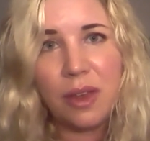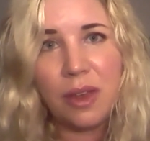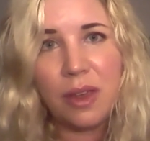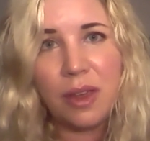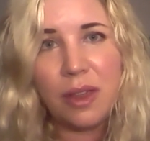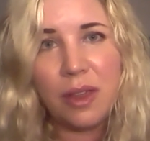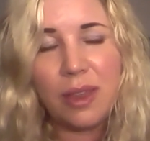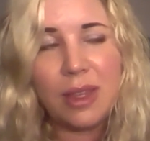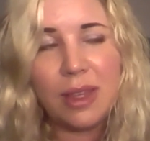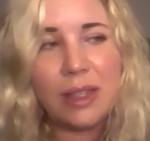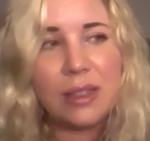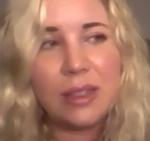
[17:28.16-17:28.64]

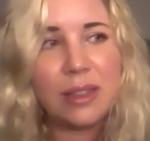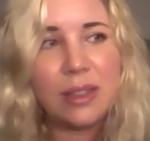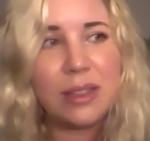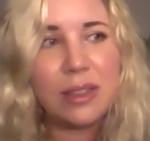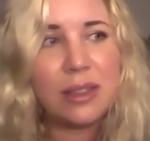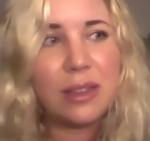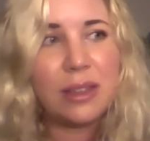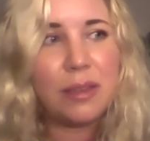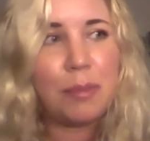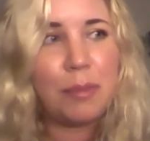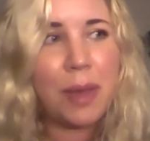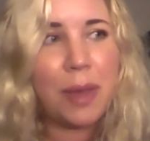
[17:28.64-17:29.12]

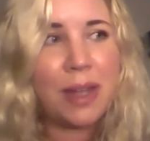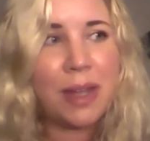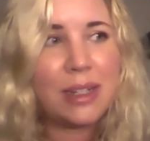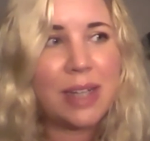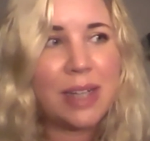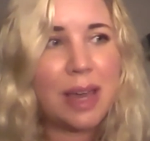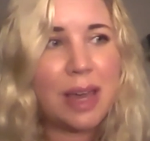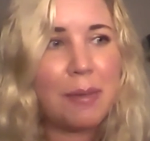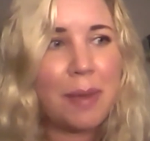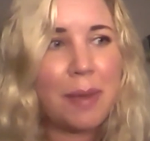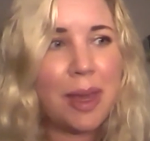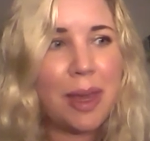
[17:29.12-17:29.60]
This
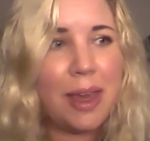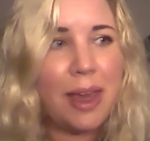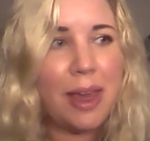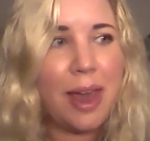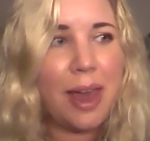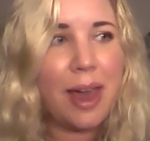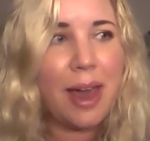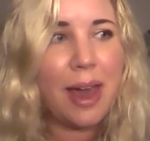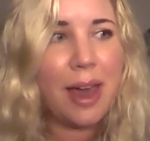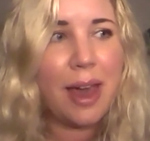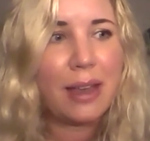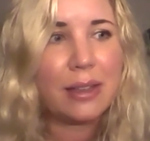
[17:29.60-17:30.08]
pandemic
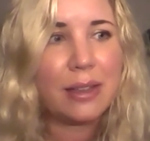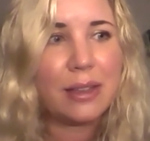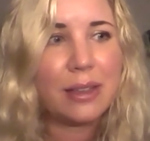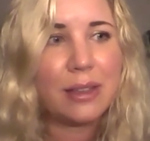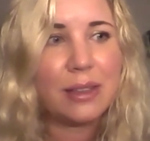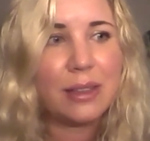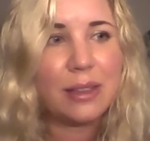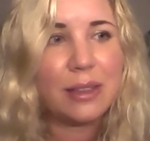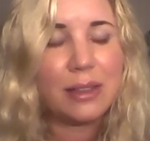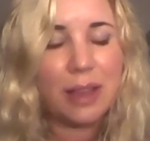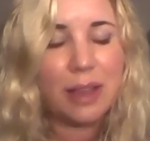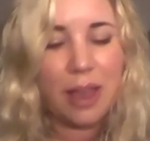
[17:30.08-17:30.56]

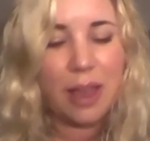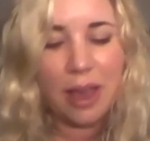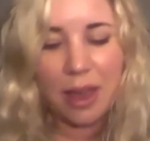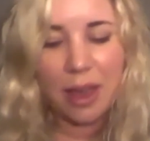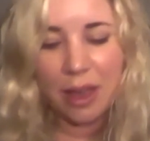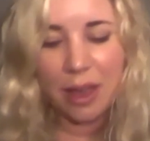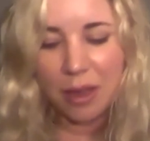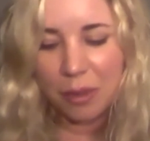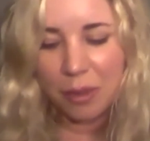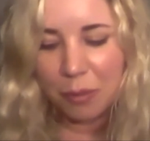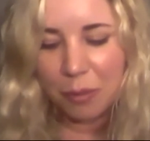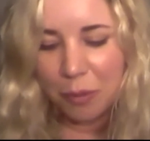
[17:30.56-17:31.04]
has
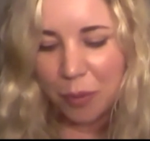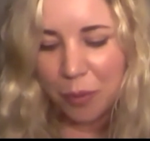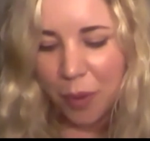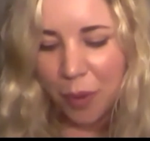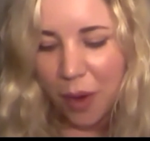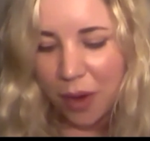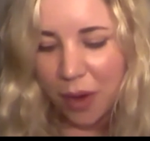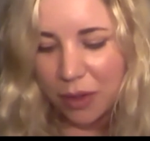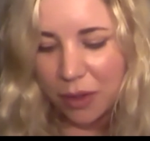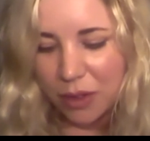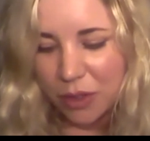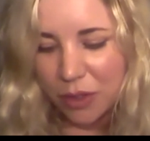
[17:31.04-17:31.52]

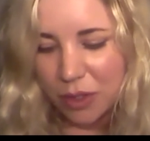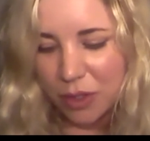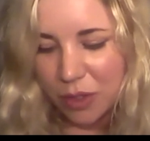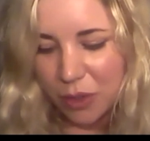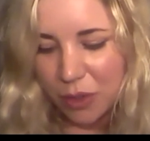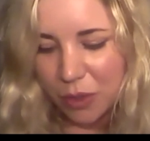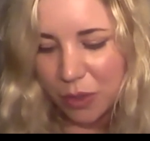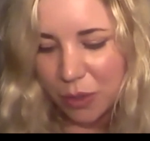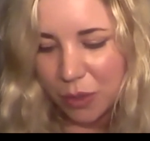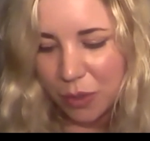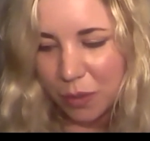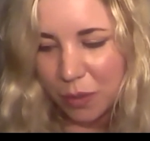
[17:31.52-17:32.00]
brought
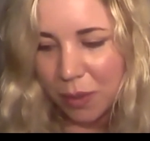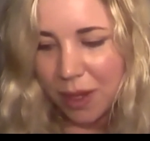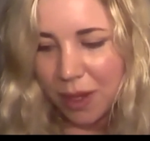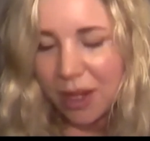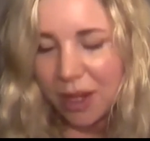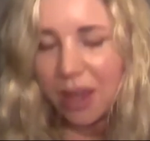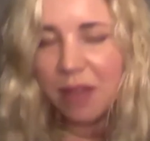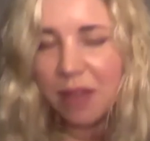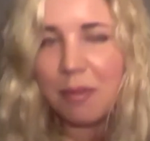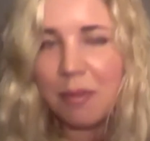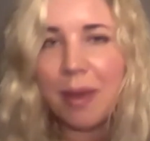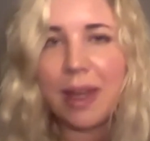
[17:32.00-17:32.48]
to
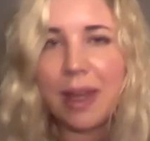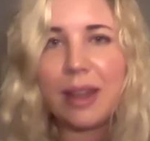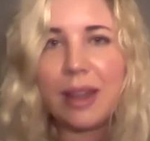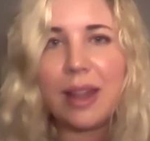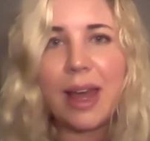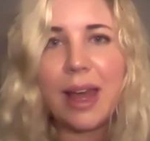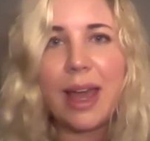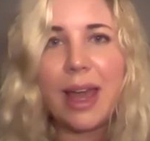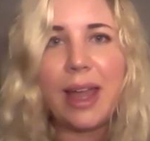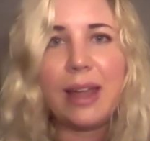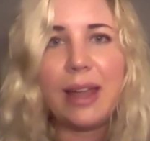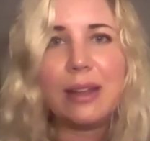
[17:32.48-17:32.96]
many of my
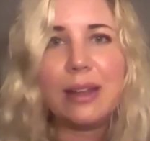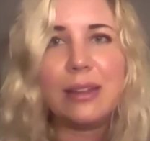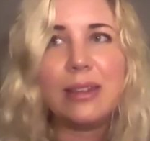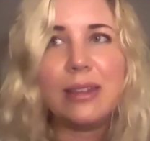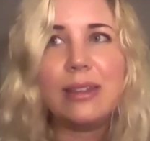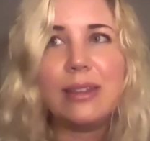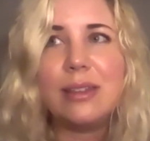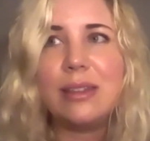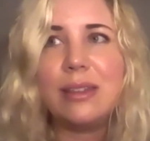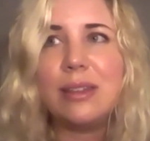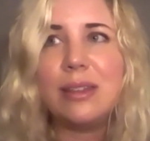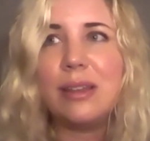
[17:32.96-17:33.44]

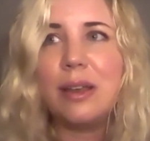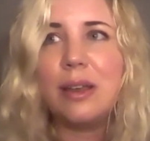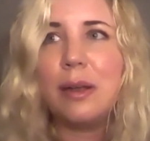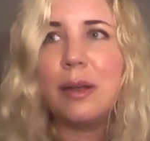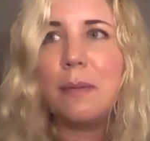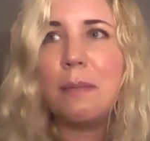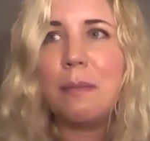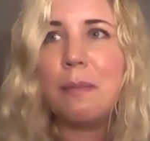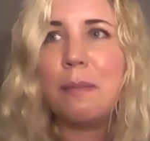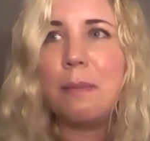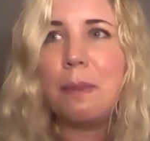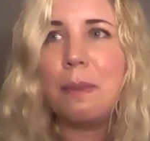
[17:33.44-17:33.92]
clients
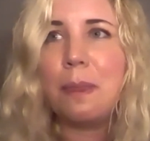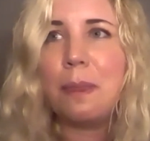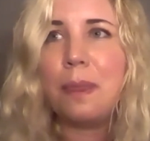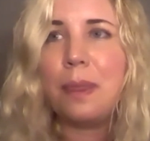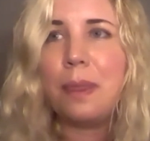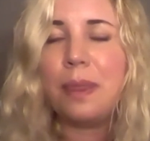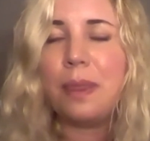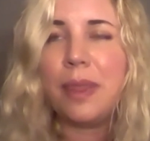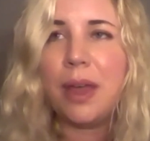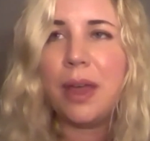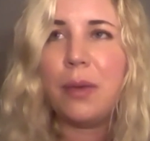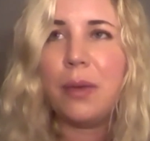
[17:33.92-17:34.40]

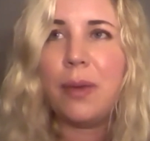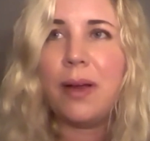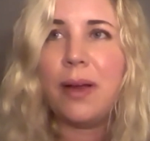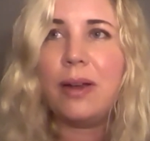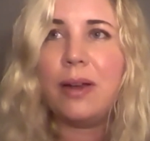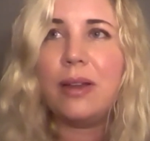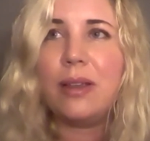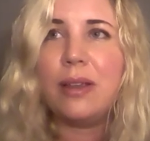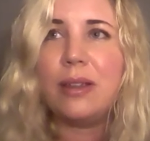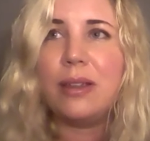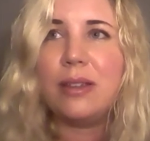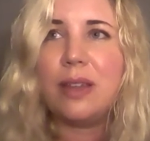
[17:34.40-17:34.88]
the
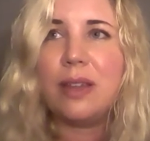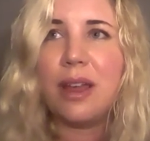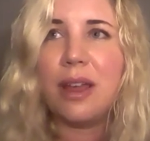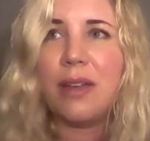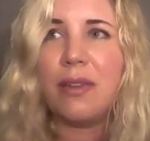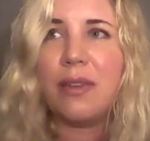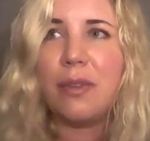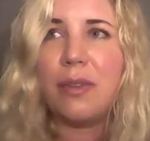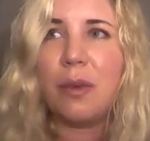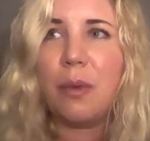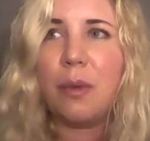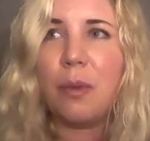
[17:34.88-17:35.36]
awareness
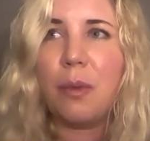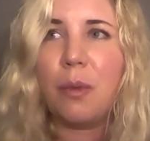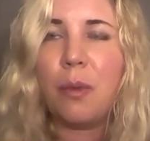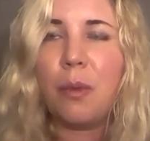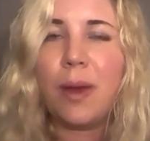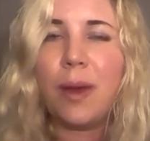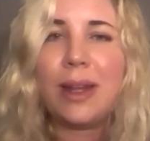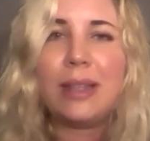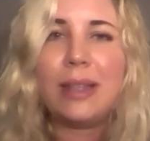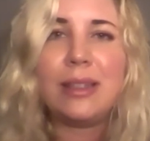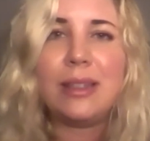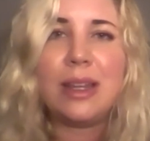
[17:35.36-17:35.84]
of
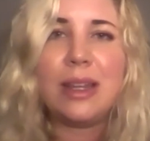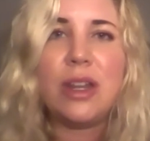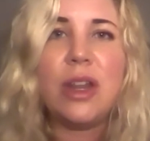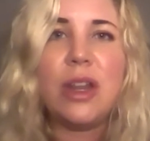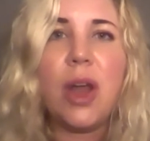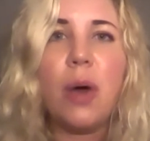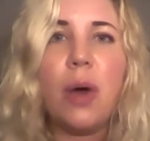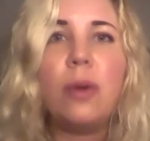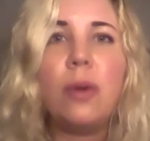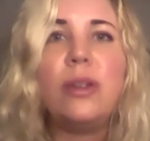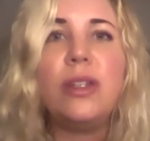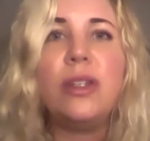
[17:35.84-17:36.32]
what is a
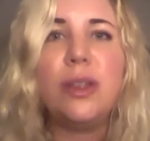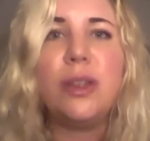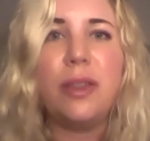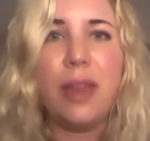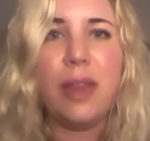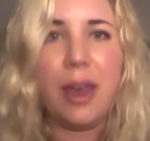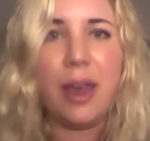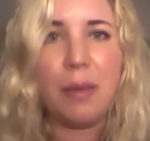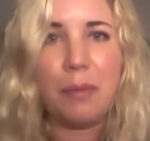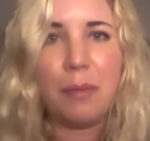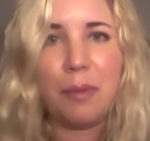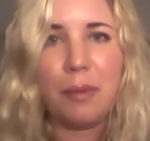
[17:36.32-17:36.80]
no to
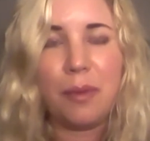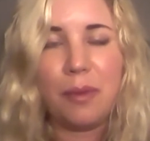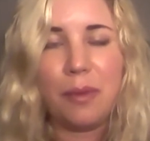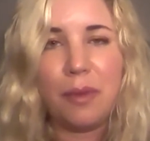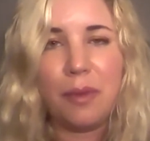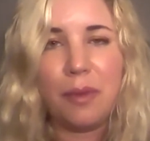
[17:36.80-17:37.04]
them,